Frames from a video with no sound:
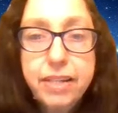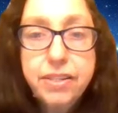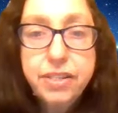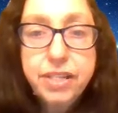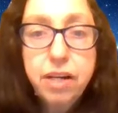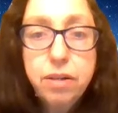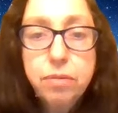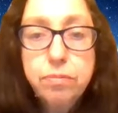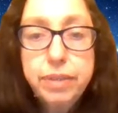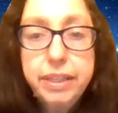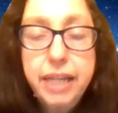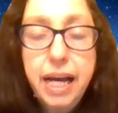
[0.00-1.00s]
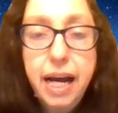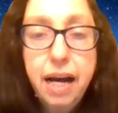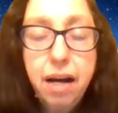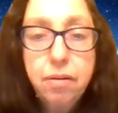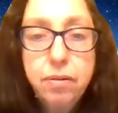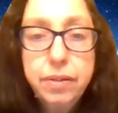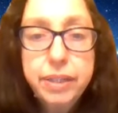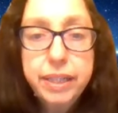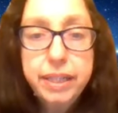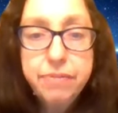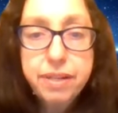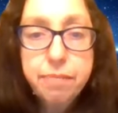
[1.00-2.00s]
So now
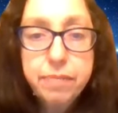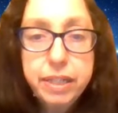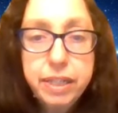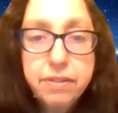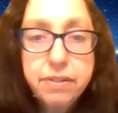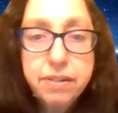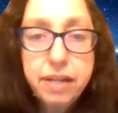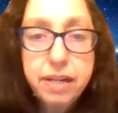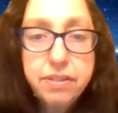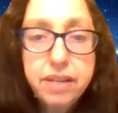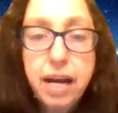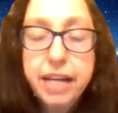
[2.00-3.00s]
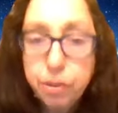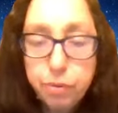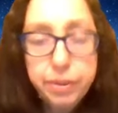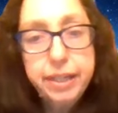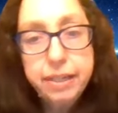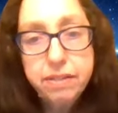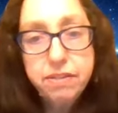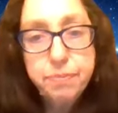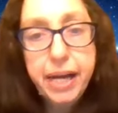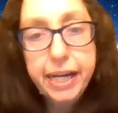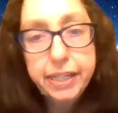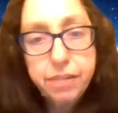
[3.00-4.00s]
if somebody says, I don't think it's
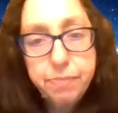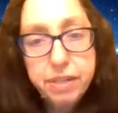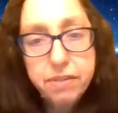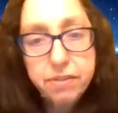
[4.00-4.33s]
bad to be